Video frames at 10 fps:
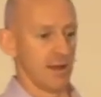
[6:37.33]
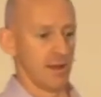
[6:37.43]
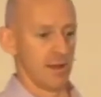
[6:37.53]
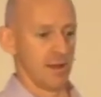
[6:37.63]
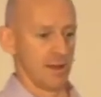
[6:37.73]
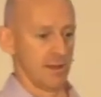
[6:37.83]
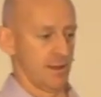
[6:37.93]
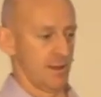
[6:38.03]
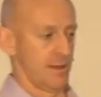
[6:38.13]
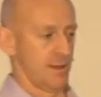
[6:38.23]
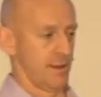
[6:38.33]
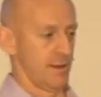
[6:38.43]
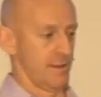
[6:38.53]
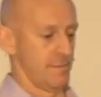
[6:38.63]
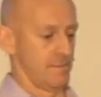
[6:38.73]

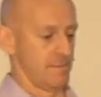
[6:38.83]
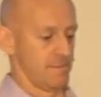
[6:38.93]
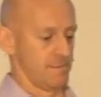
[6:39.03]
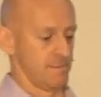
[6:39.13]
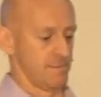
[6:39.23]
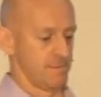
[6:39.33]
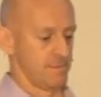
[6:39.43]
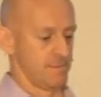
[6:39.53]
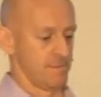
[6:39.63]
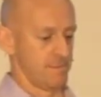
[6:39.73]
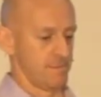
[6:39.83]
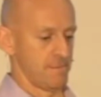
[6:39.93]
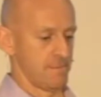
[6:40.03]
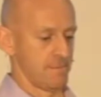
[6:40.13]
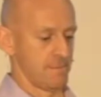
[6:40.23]

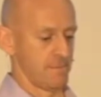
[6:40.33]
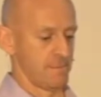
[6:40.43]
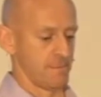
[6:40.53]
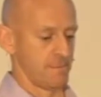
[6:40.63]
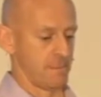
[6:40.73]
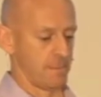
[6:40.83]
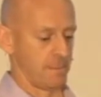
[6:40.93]
(silence)